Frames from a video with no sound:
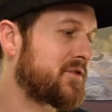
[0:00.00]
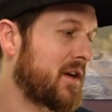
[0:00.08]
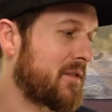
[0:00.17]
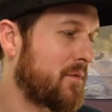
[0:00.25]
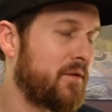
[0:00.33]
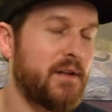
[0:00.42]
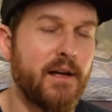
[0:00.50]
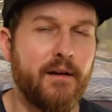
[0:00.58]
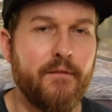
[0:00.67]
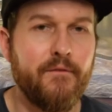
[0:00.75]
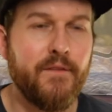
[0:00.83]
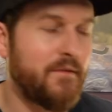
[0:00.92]
Strength
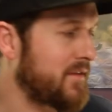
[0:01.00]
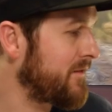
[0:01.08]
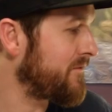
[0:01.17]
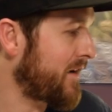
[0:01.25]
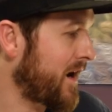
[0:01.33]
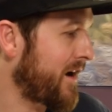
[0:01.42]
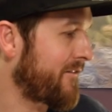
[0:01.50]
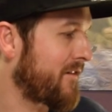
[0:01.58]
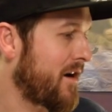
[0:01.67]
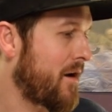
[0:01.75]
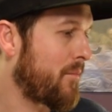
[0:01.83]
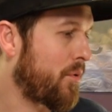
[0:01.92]
Bodega
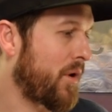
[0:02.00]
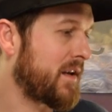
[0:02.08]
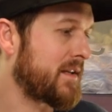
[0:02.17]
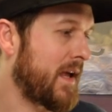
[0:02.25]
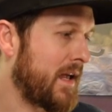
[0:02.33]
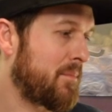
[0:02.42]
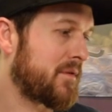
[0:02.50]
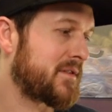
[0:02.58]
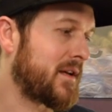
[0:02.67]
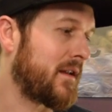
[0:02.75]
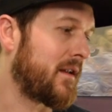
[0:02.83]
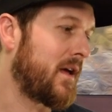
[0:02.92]

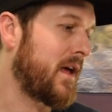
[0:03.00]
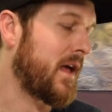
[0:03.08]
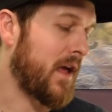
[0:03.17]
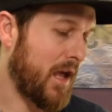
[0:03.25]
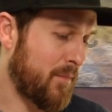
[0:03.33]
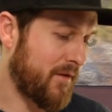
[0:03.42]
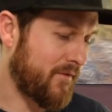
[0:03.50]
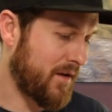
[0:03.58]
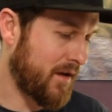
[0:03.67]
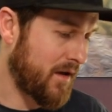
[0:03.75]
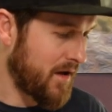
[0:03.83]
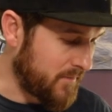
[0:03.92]
55.8%
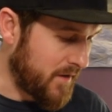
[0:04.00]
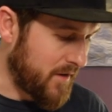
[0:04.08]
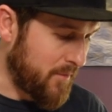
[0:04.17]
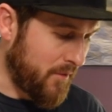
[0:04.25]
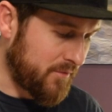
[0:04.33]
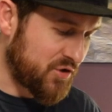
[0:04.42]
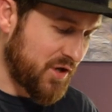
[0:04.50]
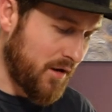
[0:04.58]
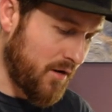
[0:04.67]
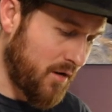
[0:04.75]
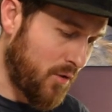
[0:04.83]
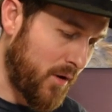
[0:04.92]
ABV. They both
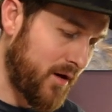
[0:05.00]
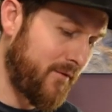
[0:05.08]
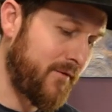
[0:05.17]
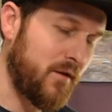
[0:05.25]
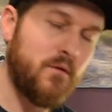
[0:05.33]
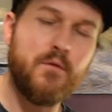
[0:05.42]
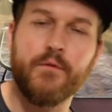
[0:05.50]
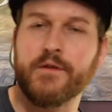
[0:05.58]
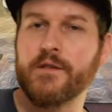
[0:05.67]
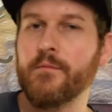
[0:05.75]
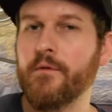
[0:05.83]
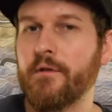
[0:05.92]
share quite a few
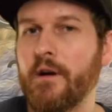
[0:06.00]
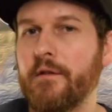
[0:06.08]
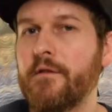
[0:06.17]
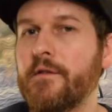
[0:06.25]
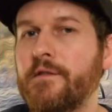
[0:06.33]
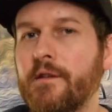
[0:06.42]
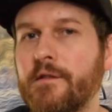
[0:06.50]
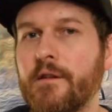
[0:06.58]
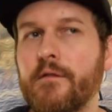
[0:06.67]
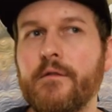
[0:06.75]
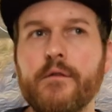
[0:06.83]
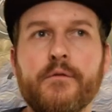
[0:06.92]
similar characteristics
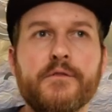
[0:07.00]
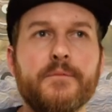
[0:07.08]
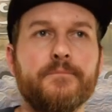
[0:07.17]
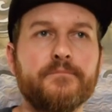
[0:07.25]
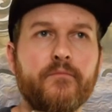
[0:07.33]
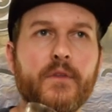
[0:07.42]
on the nose.